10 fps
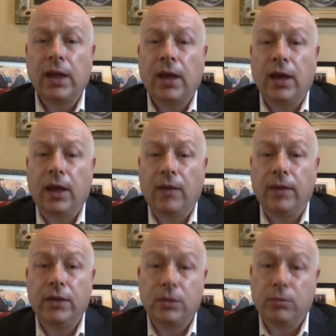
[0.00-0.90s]
Right.
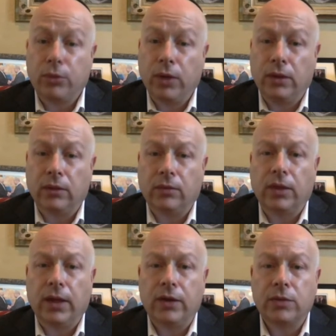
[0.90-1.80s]
It's important. The
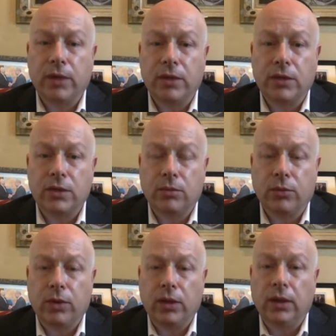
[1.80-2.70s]
airspace is
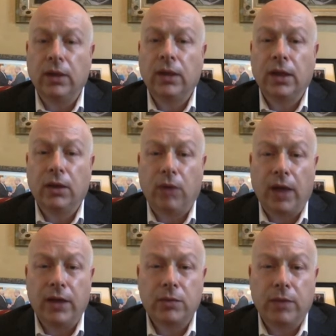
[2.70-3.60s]
important. Iran
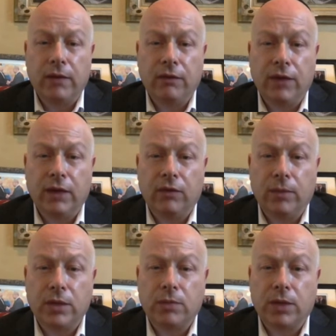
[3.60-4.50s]
is benefiting from
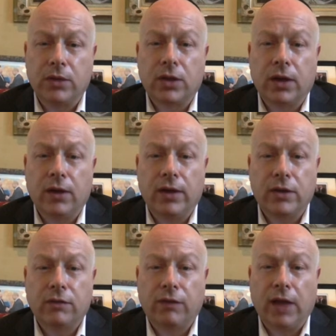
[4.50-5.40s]
this because Qatar has to
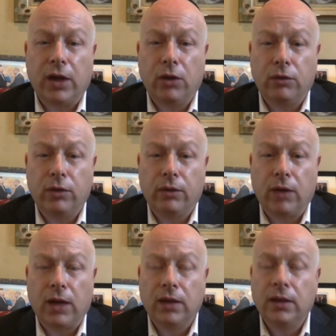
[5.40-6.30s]
fly over
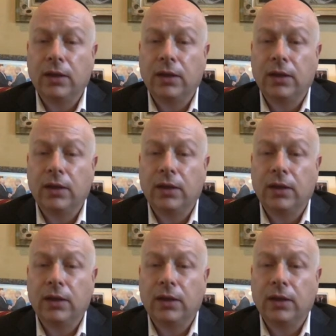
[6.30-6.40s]
Iran.